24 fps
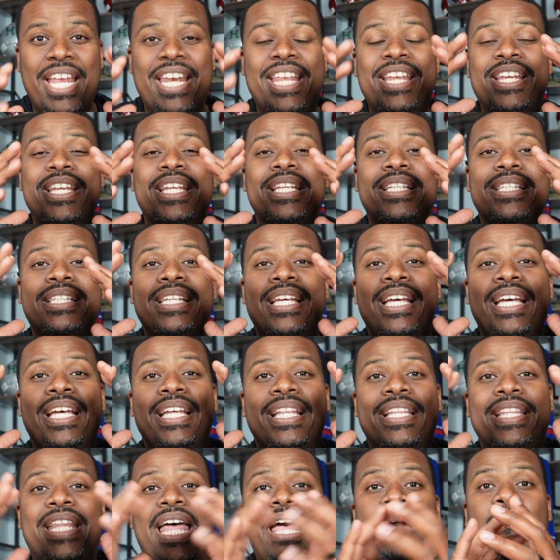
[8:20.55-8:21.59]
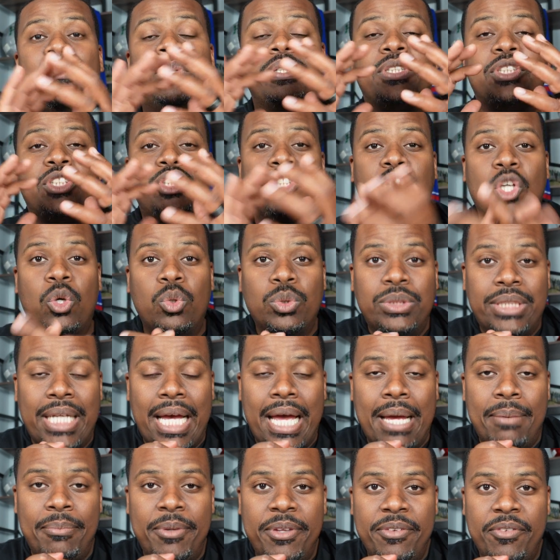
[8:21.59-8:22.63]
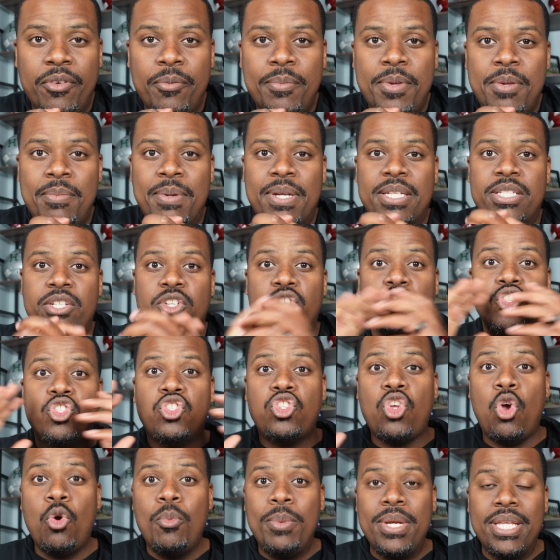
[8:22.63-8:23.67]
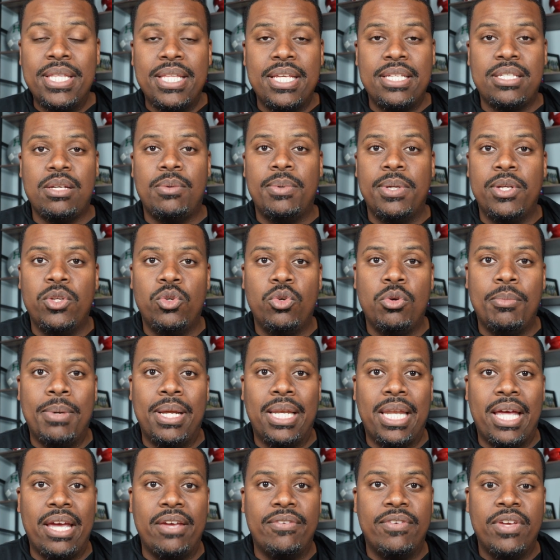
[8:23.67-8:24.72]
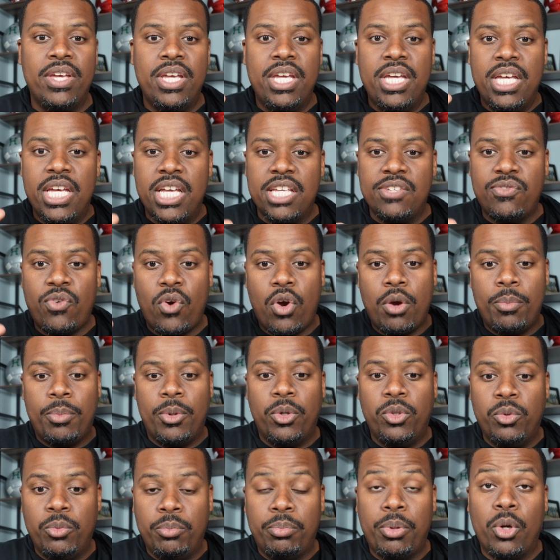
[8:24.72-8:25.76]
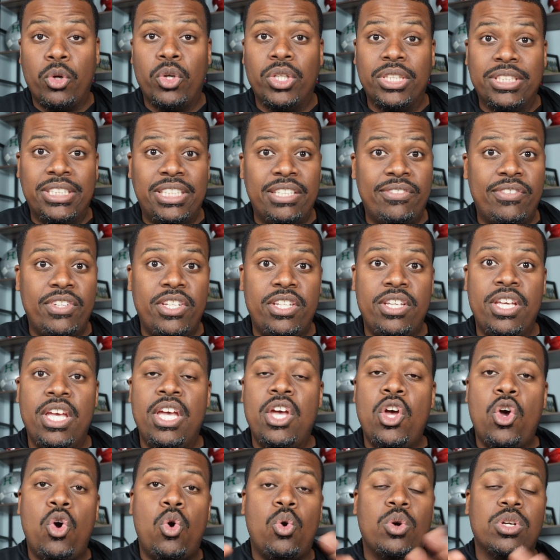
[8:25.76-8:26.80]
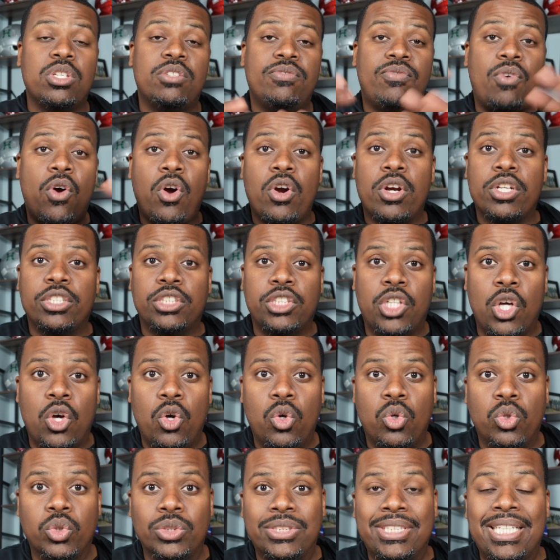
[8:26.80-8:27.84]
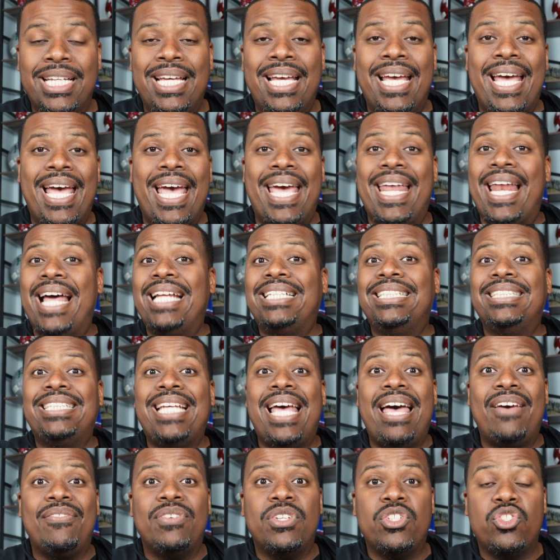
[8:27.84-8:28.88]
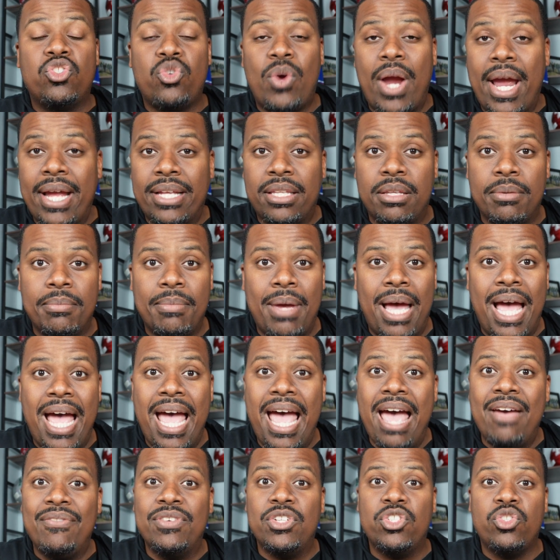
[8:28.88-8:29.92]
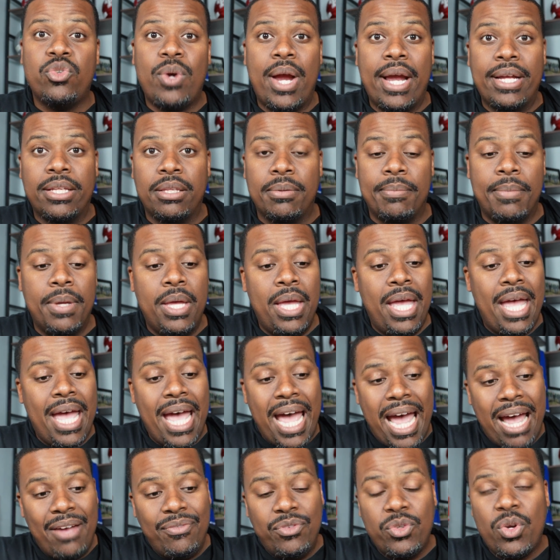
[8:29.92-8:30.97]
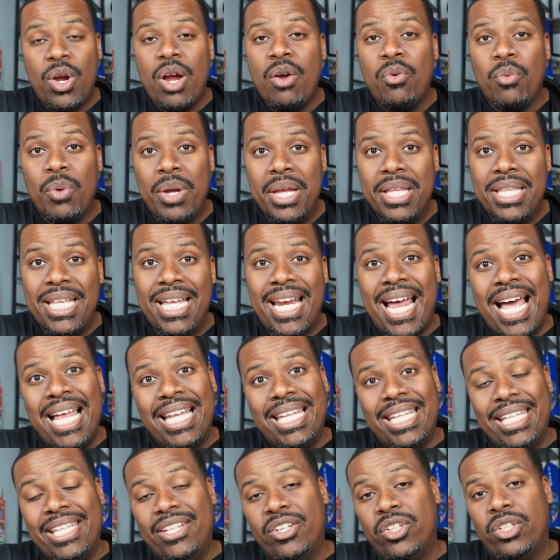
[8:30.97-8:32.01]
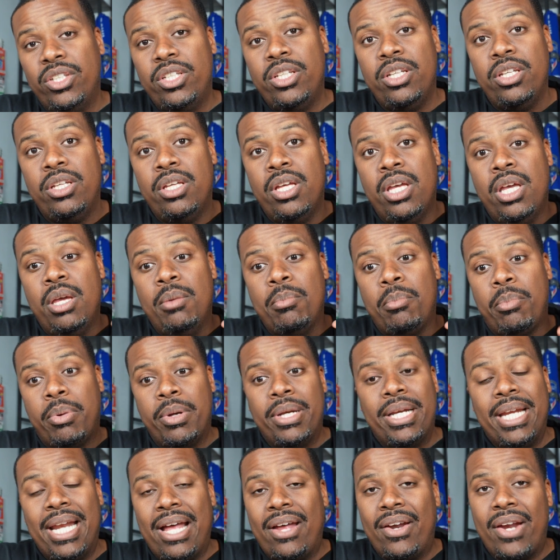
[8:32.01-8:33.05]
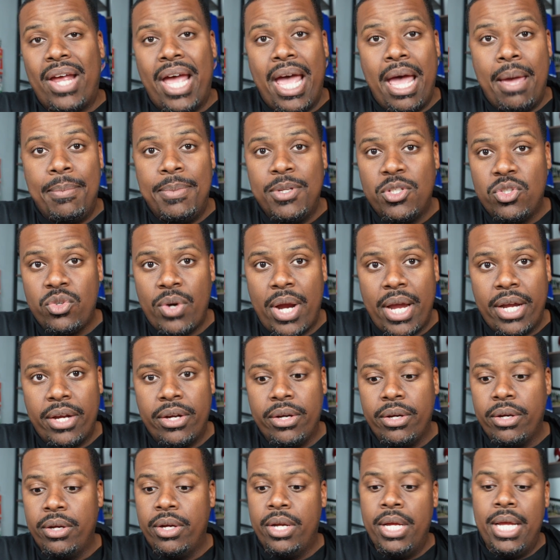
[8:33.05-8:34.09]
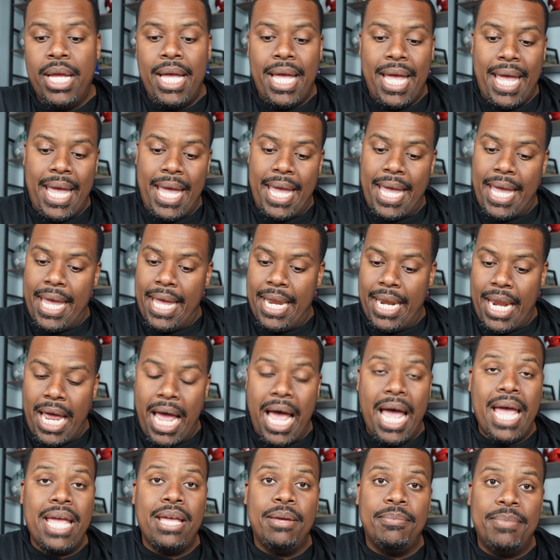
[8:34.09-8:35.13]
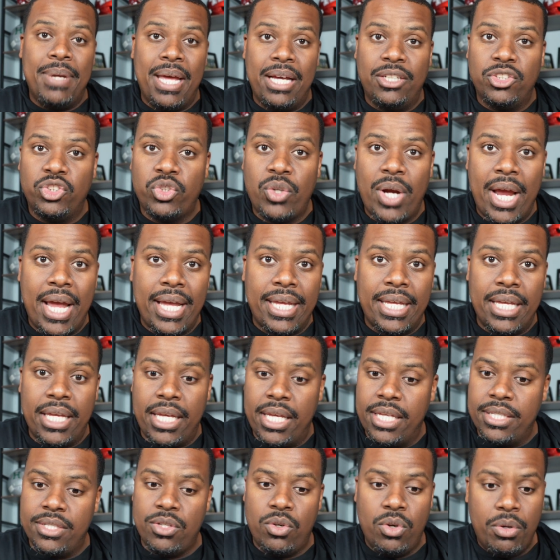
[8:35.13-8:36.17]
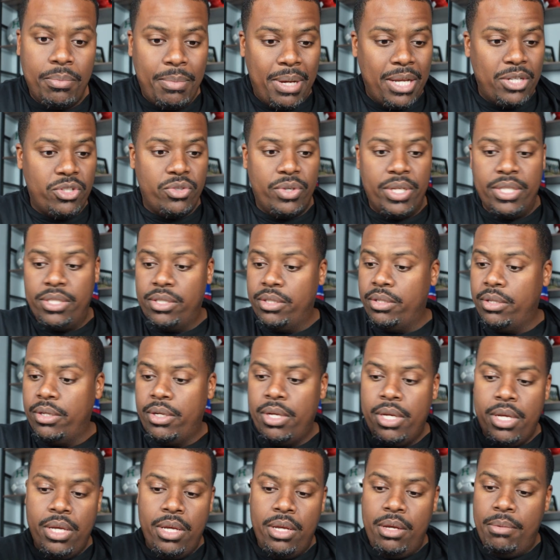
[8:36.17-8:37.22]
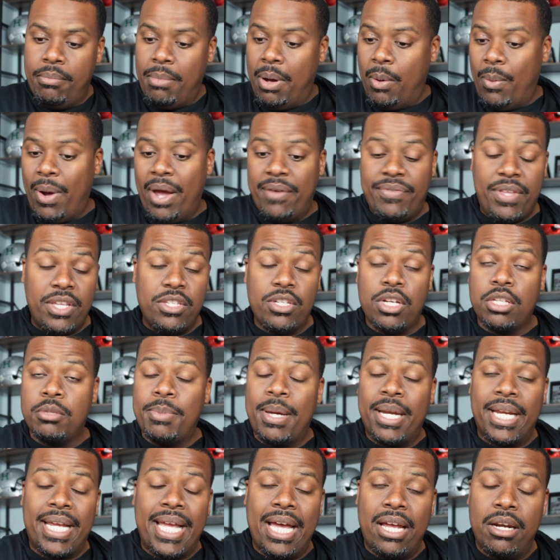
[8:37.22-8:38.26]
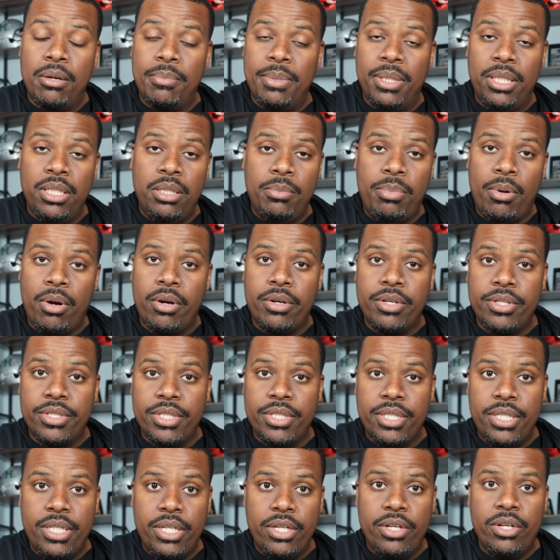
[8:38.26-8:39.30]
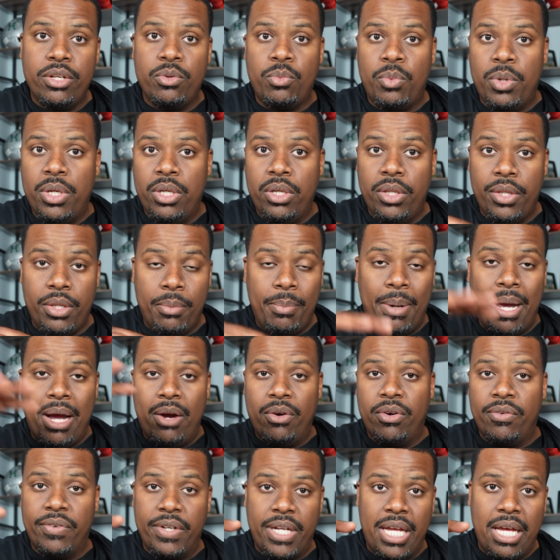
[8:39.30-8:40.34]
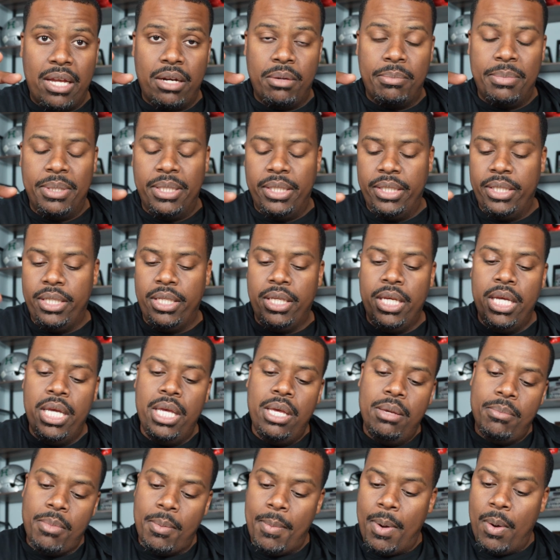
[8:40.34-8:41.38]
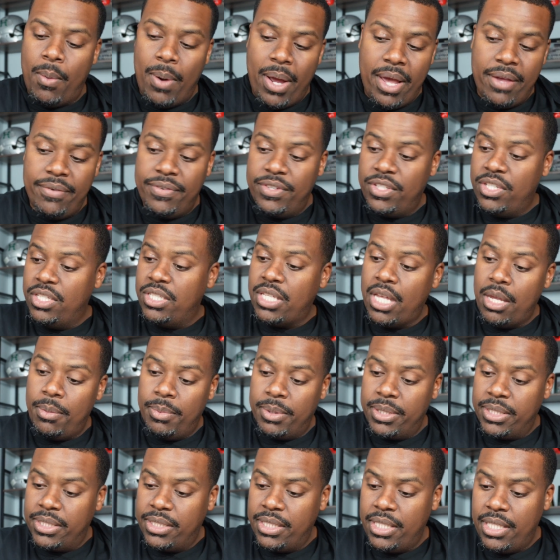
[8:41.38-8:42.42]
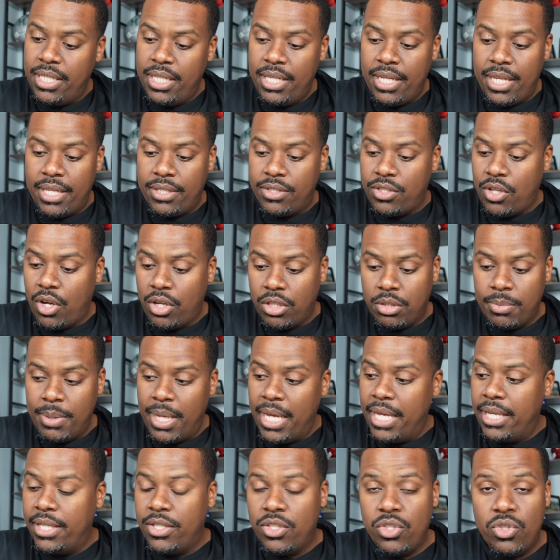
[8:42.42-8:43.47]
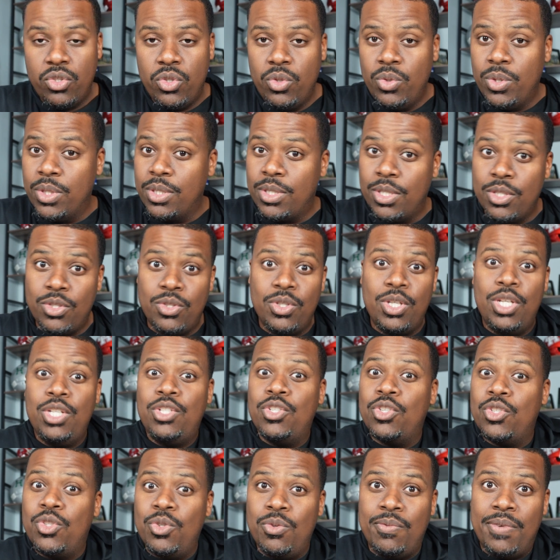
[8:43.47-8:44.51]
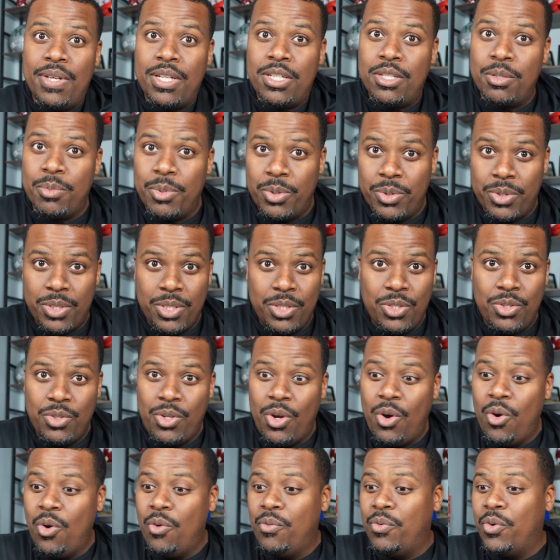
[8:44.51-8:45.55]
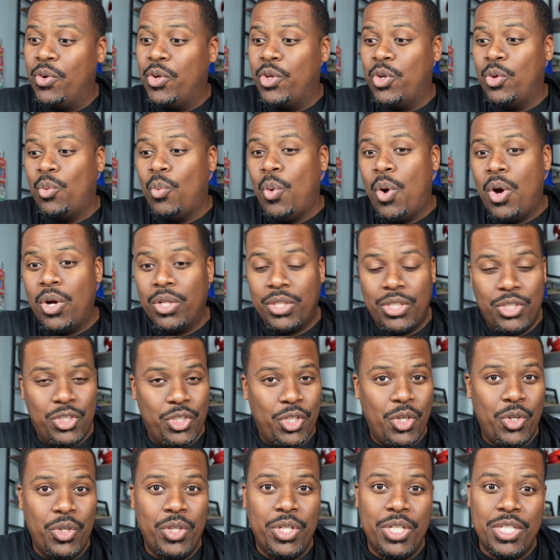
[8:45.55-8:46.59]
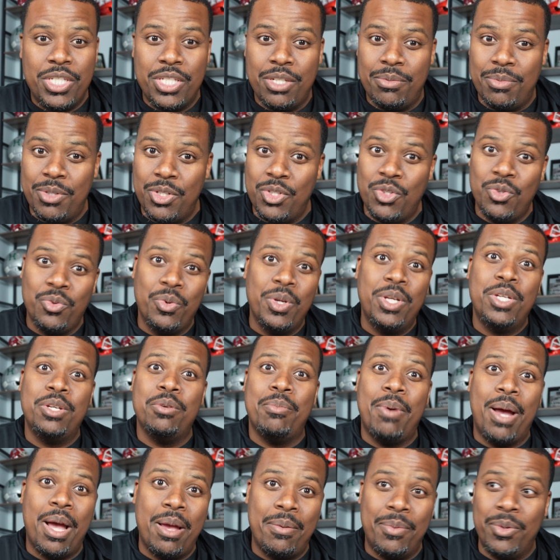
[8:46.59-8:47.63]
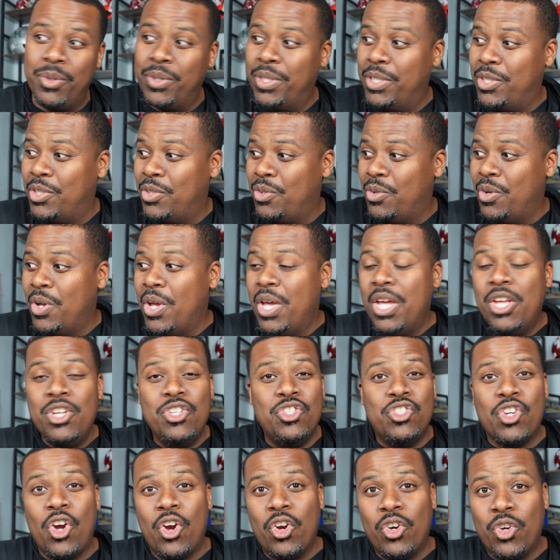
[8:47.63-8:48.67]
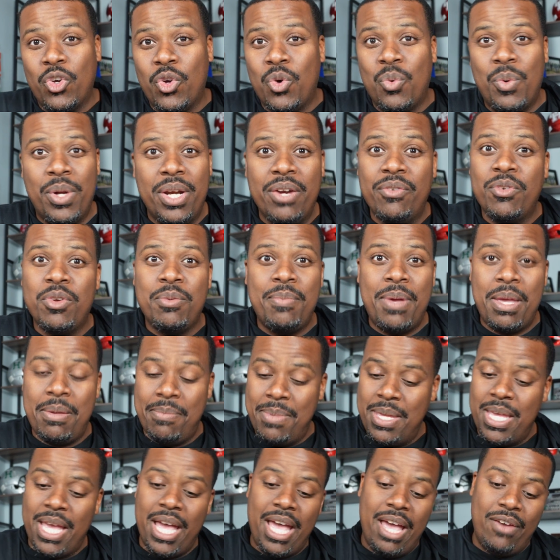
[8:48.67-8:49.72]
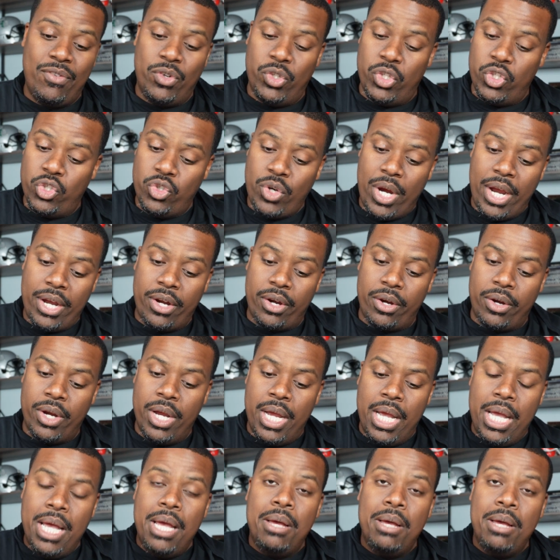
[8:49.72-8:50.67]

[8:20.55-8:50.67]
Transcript: And that was so timely for me, because there are so many things I want to do in my life as far as productivity or as far as goals. And I just haven't tracked them. After I read that, I literally printed out a habit tracker, and I am now tracking. It's on my dresser. My wife, they talked about accountability partners in here and the power of accountability. But my wife, she's able to see it and talk to me. Hey, did you do this? Did you eat your 2 vegetables? Did you go for your walk? Did you go to the gym? Did you read your Bible? Did you journal? Whatever it may be, I have on the tracker.